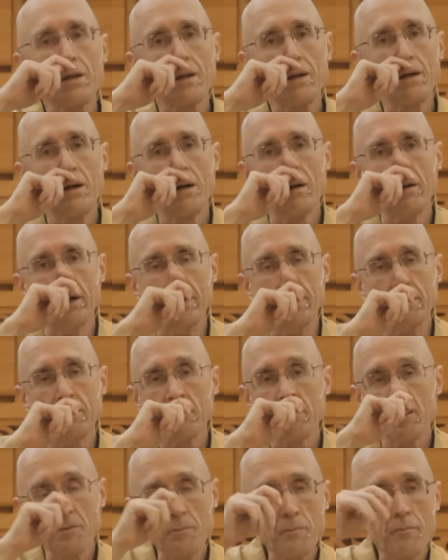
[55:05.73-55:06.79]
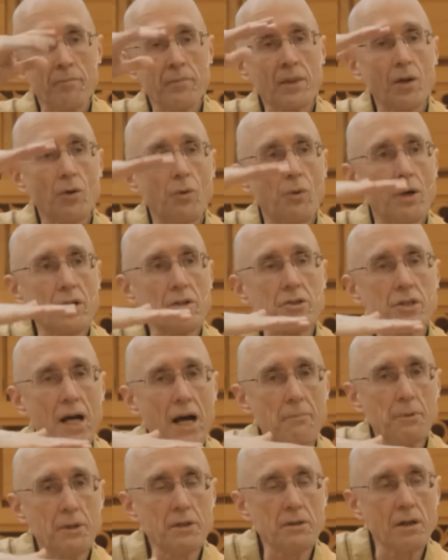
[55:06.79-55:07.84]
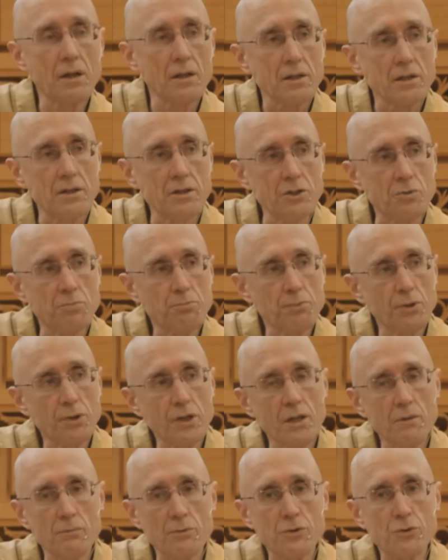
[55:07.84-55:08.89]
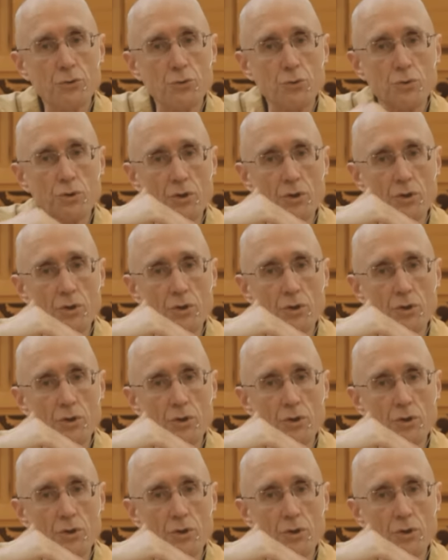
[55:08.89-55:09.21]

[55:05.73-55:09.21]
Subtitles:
All right. What has happened? He's put him through the